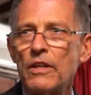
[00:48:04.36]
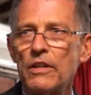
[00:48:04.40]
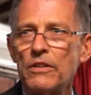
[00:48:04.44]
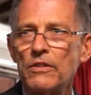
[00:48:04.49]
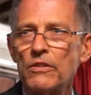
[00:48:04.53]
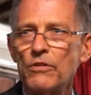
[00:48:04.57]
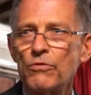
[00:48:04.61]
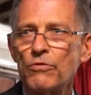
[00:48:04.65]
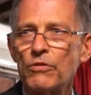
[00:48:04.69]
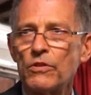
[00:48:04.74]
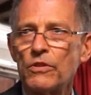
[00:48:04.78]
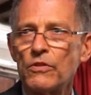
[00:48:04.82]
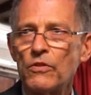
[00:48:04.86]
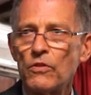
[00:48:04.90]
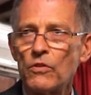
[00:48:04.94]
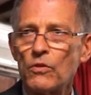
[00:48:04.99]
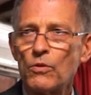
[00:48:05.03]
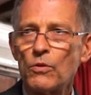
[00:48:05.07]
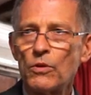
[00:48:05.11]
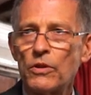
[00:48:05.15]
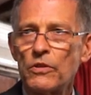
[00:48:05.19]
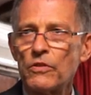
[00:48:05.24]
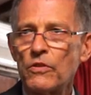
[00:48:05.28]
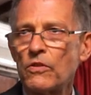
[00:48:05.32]
and different
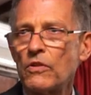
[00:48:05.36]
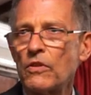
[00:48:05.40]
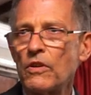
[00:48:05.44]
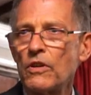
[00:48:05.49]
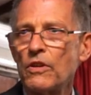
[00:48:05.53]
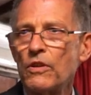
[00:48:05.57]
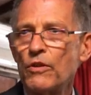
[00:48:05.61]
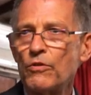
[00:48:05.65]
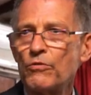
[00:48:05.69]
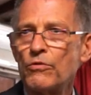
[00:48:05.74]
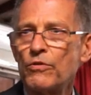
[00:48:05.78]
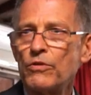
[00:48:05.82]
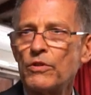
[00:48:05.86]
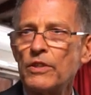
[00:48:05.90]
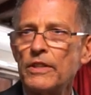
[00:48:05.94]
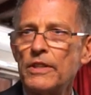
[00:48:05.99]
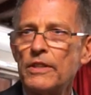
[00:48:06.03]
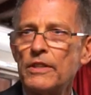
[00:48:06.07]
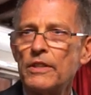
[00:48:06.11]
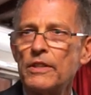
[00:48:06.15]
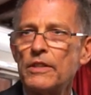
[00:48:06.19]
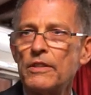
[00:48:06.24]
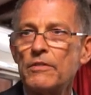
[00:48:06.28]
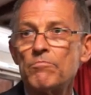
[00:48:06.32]
sorts of
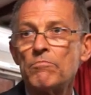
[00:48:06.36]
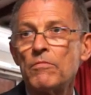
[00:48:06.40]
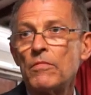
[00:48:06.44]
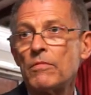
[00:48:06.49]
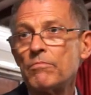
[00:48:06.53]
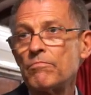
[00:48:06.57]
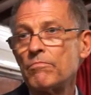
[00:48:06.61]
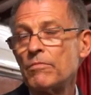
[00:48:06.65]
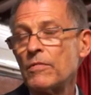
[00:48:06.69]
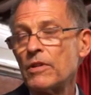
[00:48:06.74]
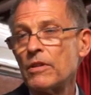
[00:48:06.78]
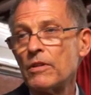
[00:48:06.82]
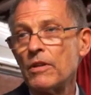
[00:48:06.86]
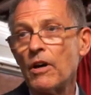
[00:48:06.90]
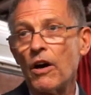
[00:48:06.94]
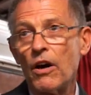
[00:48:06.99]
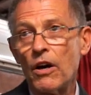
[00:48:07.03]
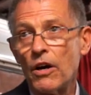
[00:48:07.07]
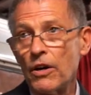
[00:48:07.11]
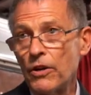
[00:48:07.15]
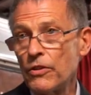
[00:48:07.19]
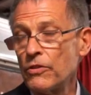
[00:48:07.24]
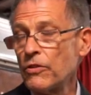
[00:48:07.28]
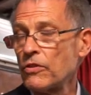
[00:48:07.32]

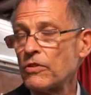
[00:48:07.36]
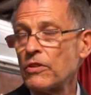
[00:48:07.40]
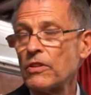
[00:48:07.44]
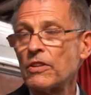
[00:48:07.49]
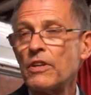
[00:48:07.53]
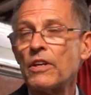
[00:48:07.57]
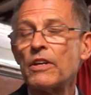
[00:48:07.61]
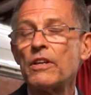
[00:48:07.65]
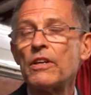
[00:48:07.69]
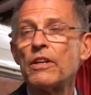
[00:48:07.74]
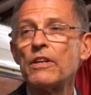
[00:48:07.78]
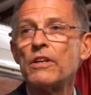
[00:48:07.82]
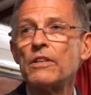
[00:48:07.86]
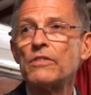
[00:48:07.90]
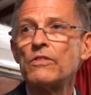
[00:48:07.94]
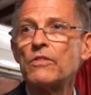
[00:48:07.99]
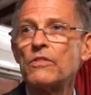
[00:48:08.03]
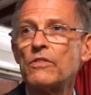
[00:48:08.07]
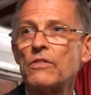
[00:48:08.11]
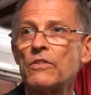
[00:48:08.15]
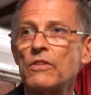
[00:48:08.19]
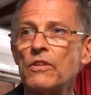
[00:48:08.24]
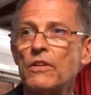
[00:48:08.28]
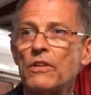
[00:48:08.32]
art and